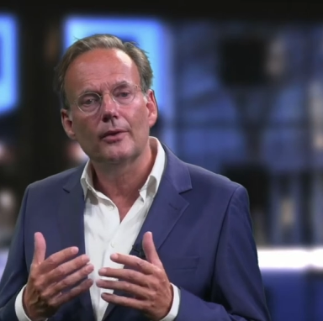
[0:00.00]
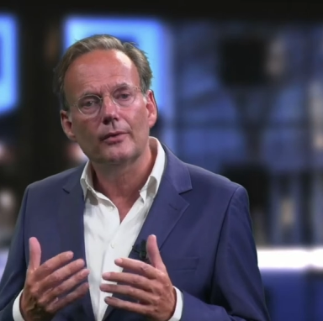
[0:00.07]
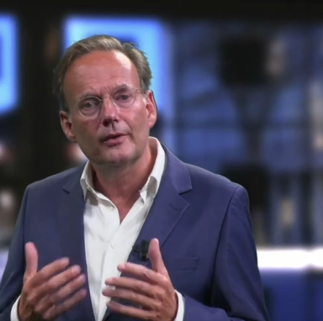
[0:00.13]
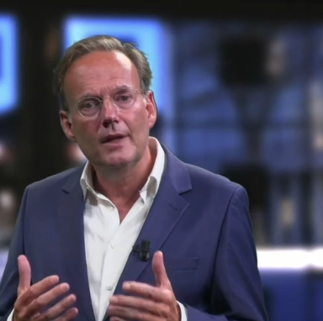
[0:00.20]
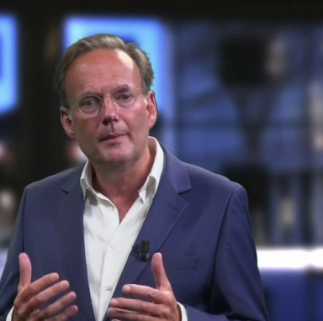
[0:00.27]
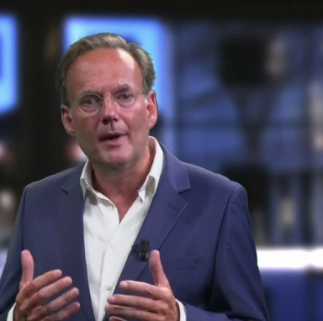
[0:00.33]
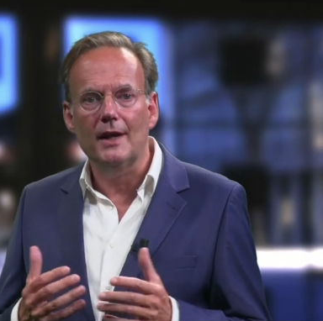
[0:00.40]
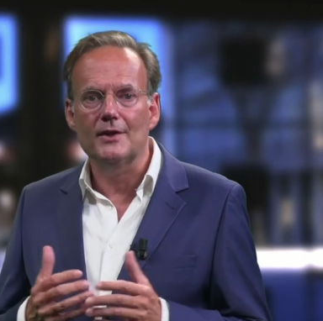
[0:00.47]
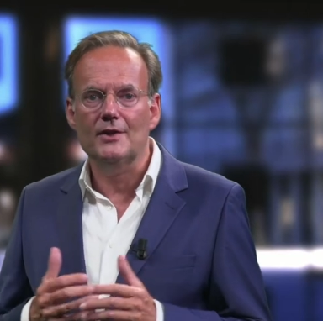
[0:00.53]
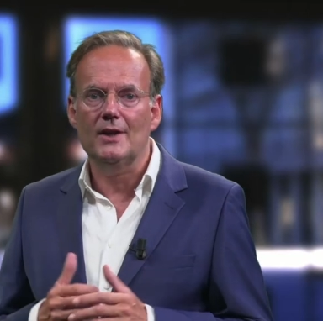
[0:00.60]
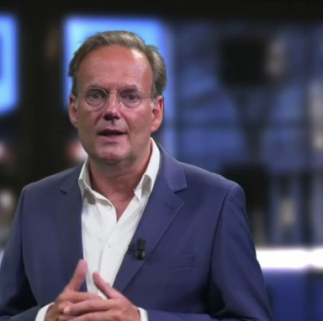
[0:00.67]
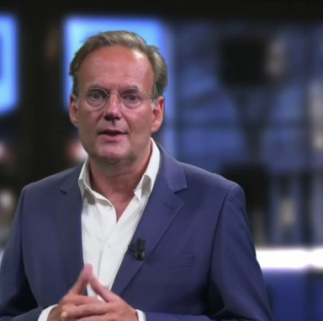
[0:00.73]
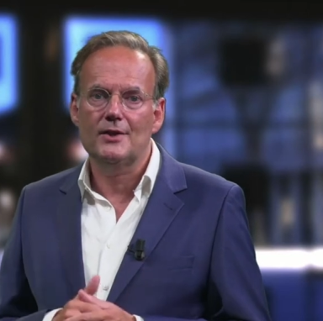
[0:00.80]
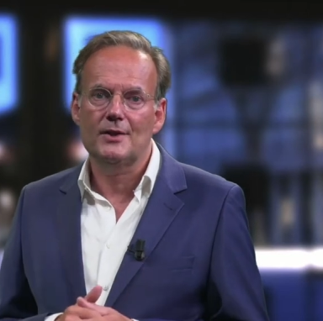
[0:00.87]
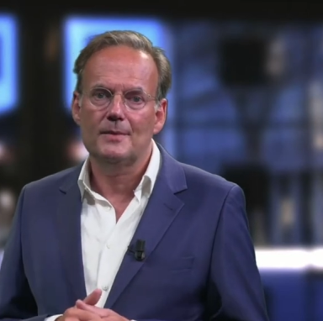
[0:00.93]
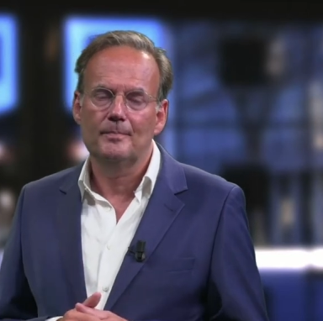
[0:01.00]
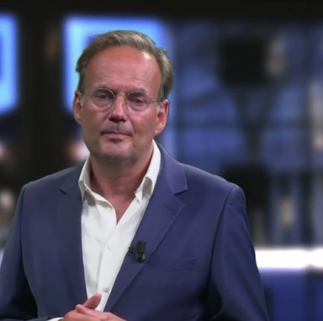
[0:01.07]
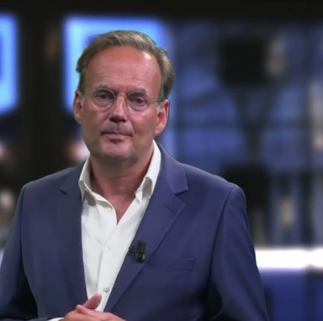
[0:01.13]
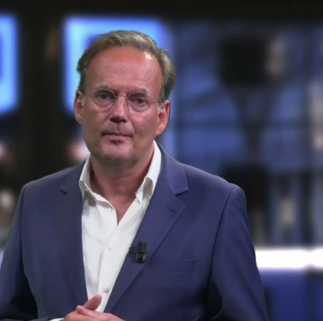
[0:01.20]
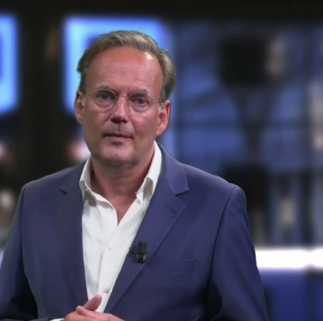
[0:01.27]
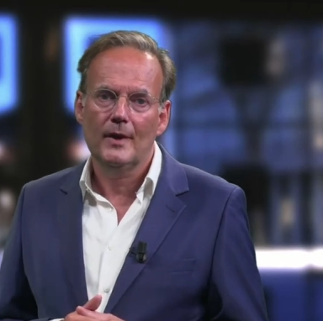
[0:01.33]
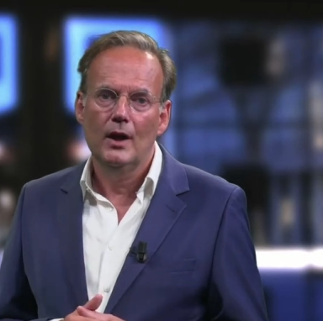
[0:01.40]
three mindsets.
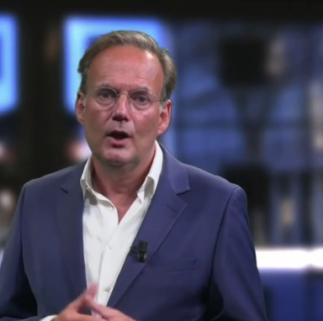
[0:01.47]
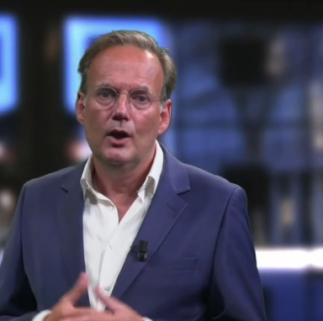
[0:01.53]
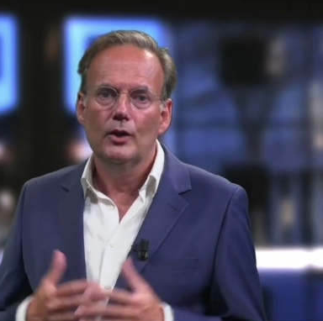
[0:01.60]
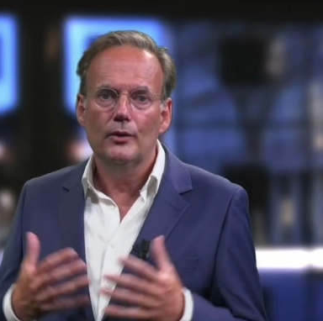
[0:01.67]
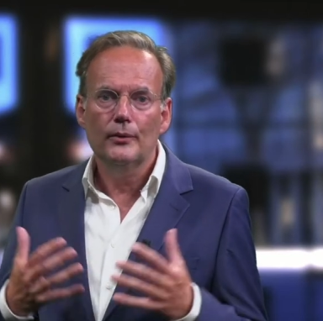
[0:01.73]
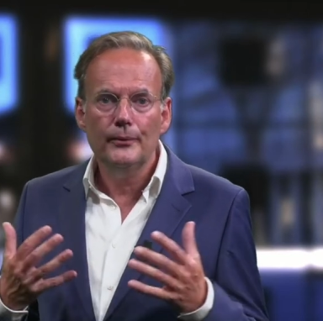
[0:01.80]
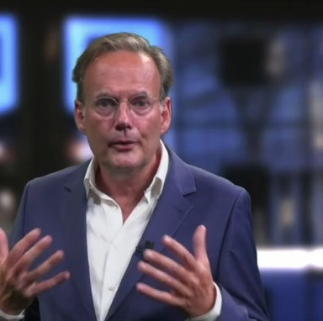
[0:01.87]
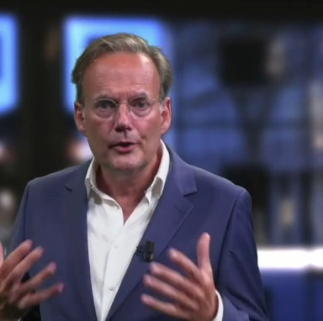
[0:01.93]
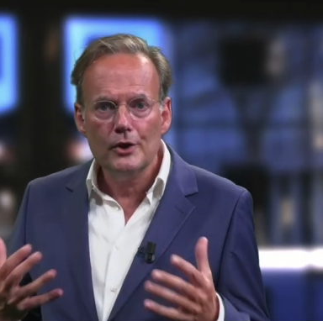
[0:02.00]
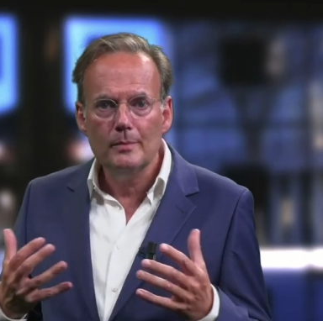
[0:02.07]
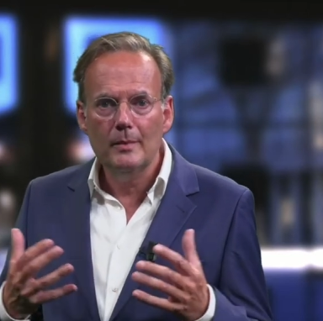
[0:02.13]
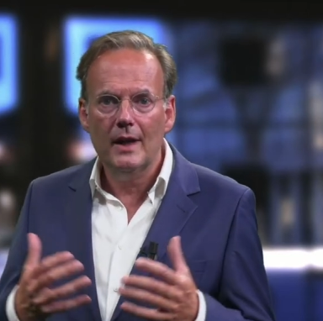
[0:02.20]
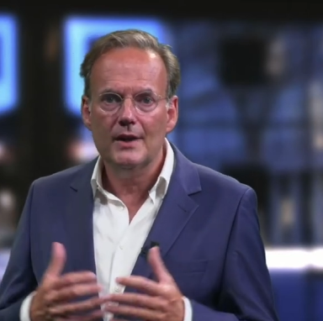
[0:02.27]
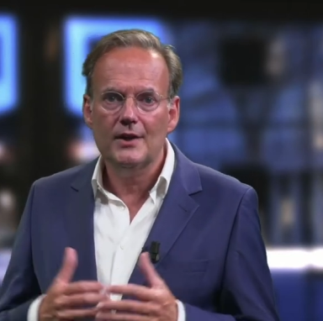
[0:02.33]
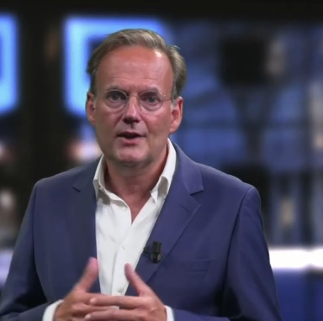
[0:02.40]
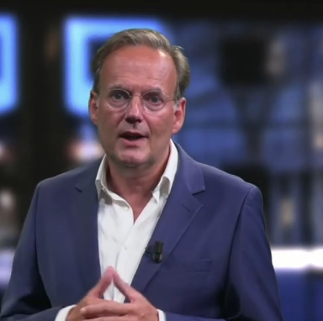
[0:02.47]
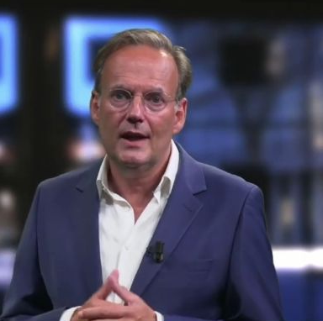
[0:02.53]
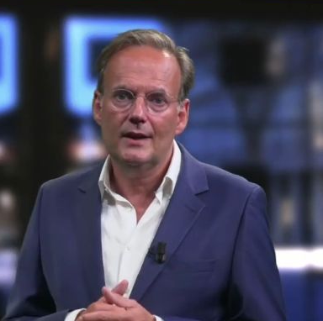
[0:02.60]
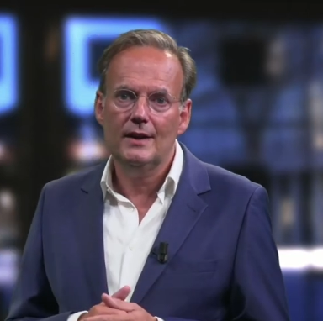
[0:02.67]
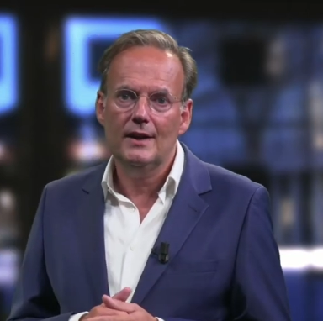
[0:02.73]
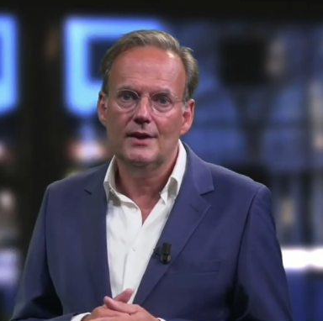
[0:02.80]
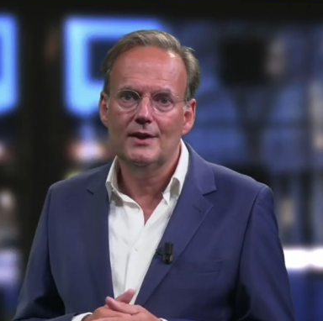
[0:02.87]
The first
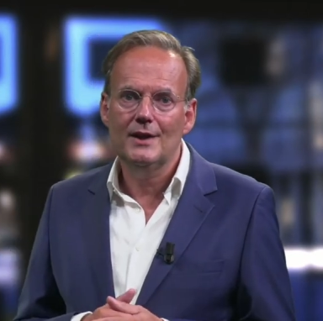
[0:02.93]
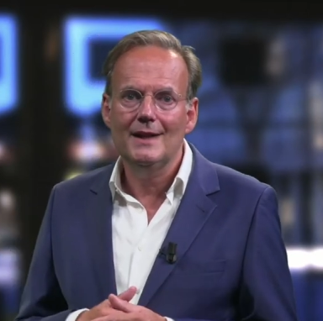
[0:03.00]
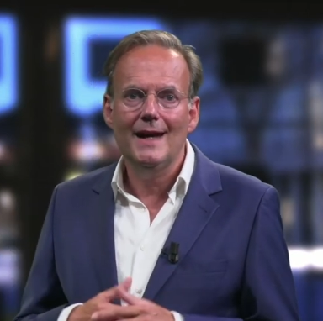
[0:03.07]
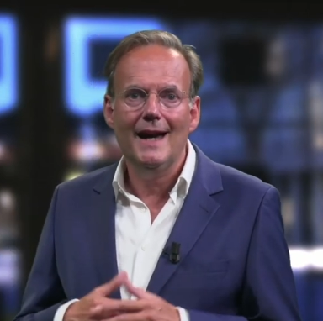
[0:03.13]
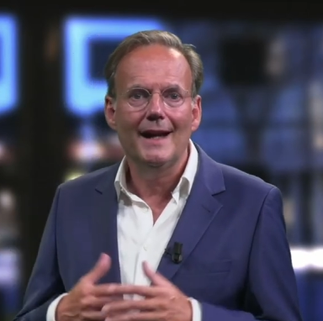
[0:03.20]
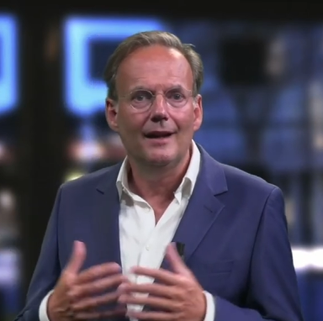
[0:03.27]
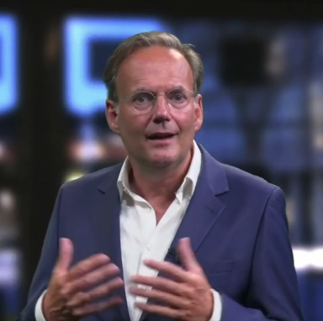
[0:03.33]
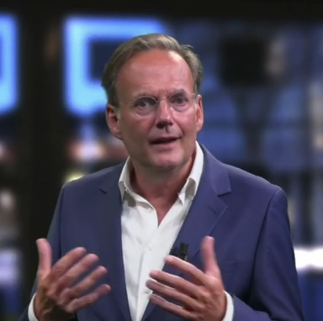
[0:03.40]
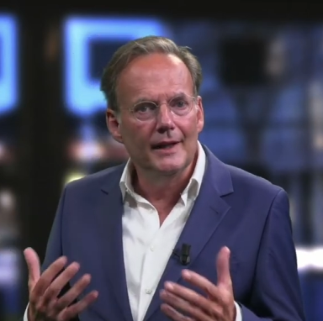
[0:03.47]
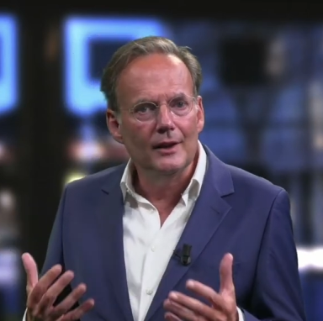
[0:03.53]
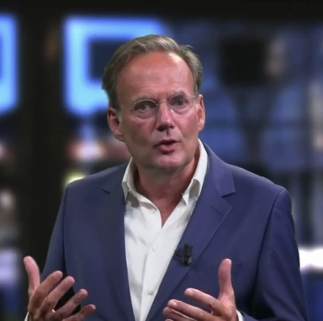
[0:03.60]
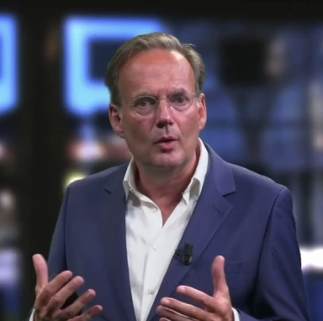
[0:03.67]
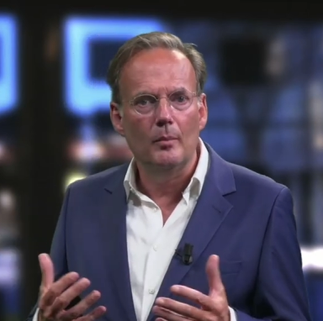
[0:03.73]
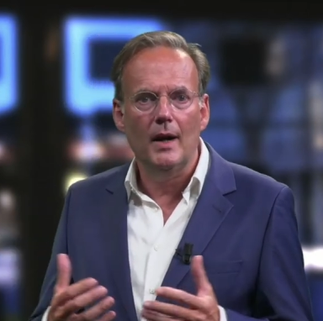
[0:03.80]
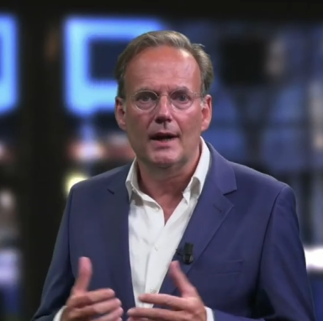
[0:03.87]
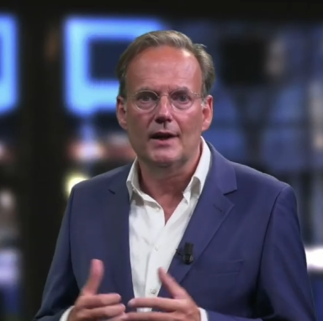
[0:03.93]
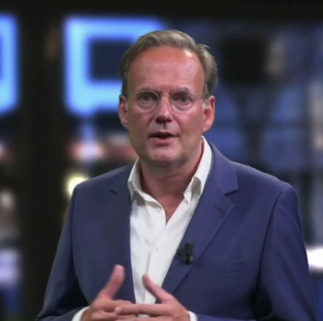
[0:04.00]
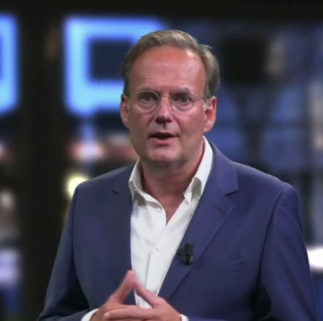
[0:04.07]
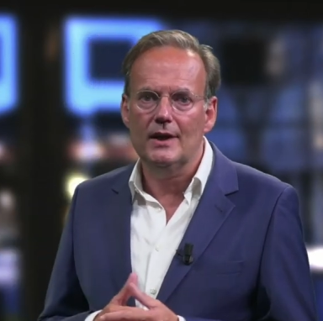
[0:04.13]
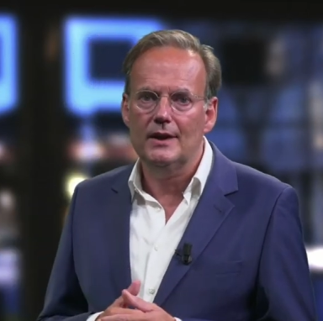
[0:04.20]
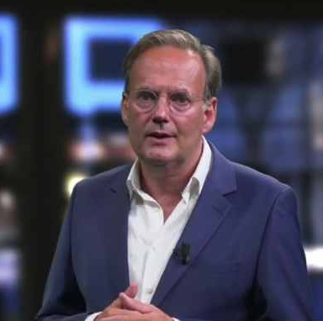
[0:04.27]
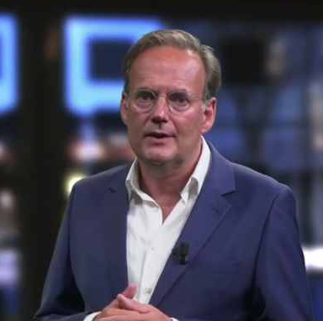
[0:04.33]
mindset is the analytical
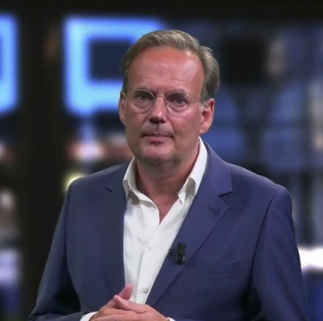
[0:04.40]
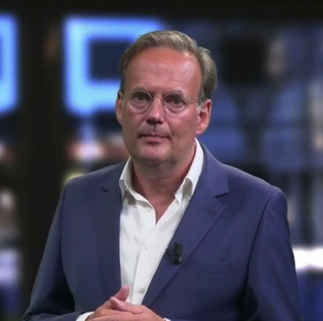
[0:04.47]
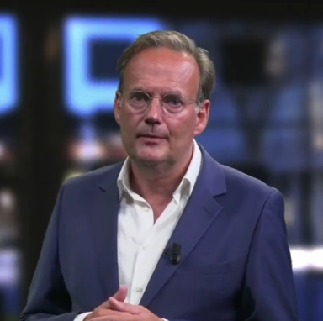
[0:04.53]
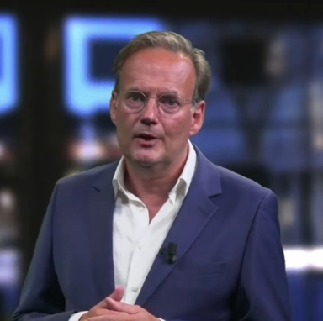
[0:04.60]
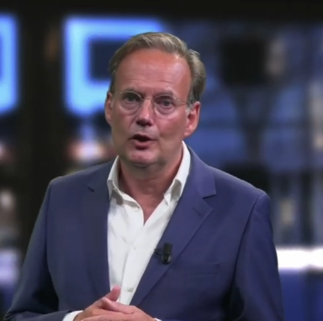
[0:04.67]
mindset.